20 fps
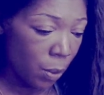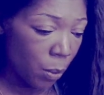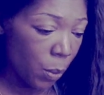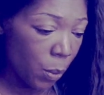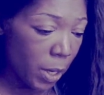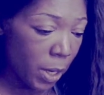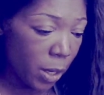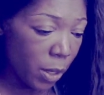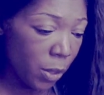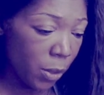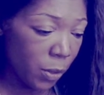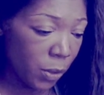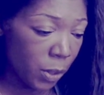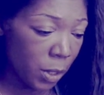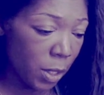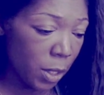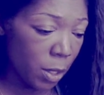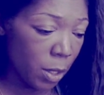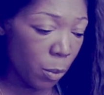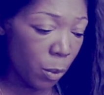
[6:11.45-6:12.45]
What else?
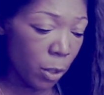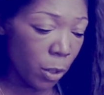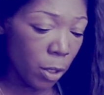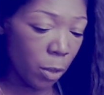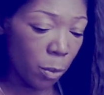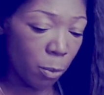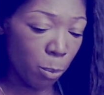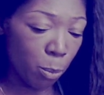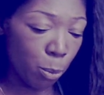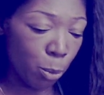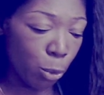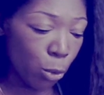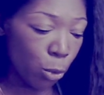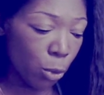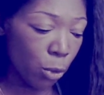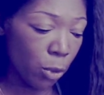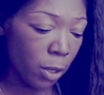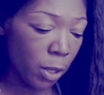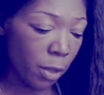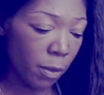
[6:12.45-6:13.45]
And then we're going to
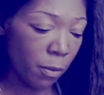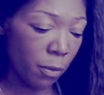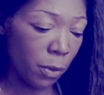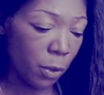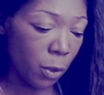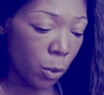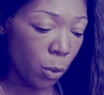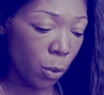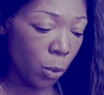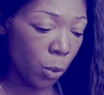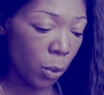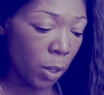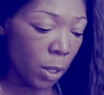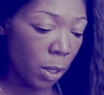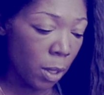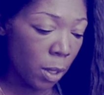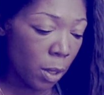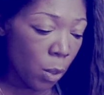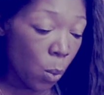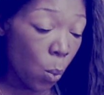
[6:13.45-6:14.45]
pull a few,
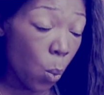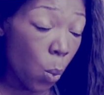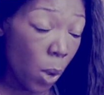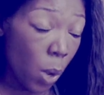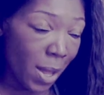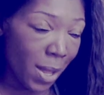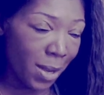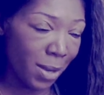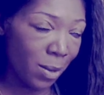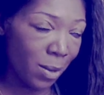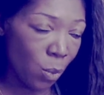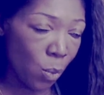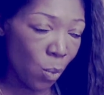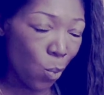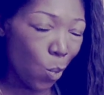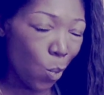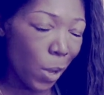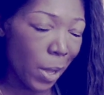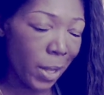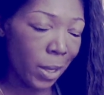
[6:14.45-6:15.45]
one,
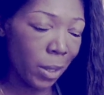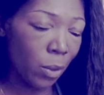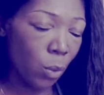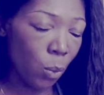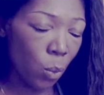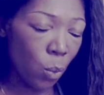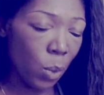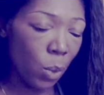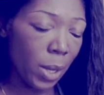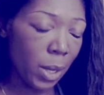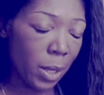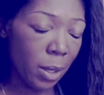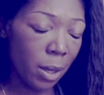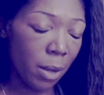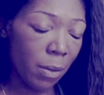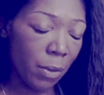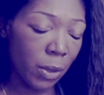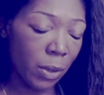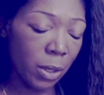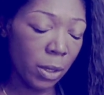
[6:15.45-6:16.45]
one, one
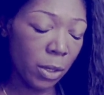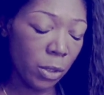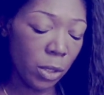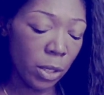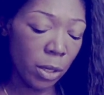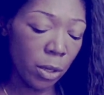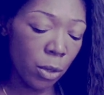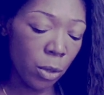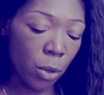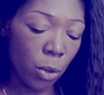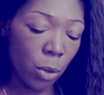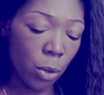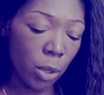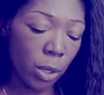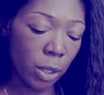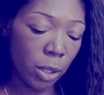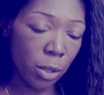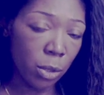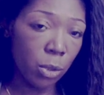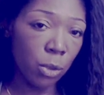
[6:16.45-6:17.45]
of the good tarot
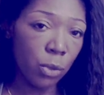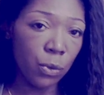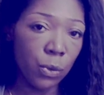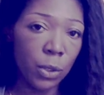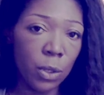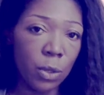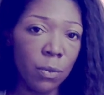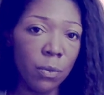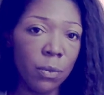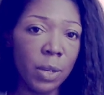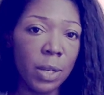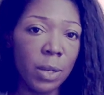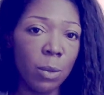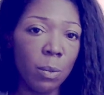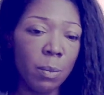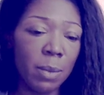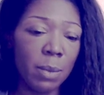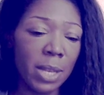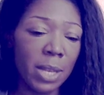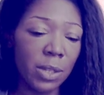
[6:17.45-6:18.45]
oracles for your final
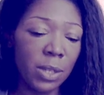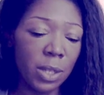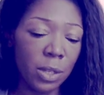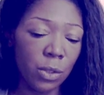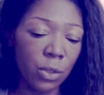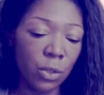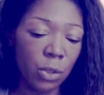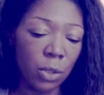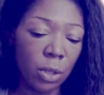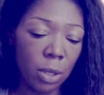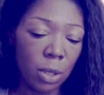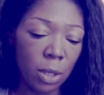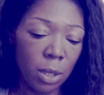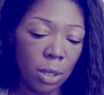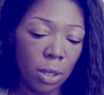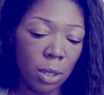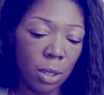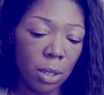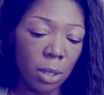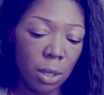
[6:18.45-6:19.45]
message.
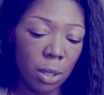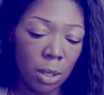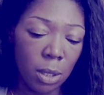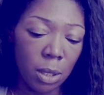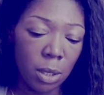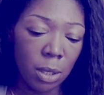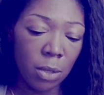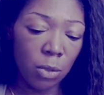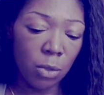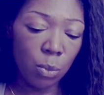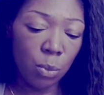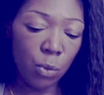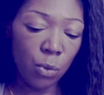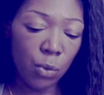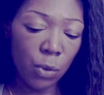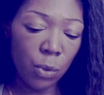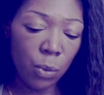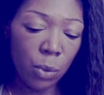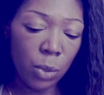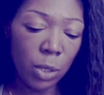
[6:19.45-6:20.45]
Let's move
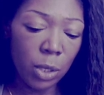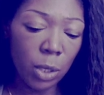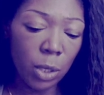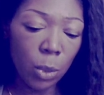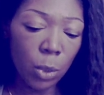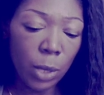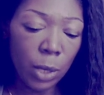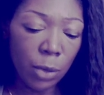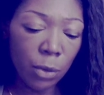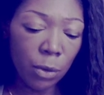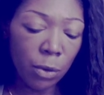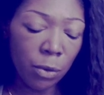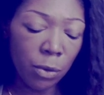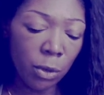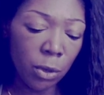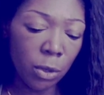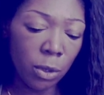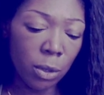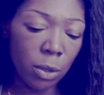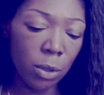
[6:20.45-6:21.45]
in really quick for
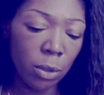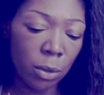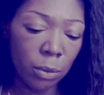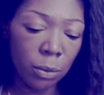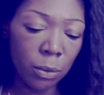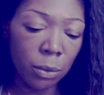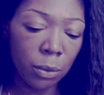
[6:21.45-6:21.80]
Virgo.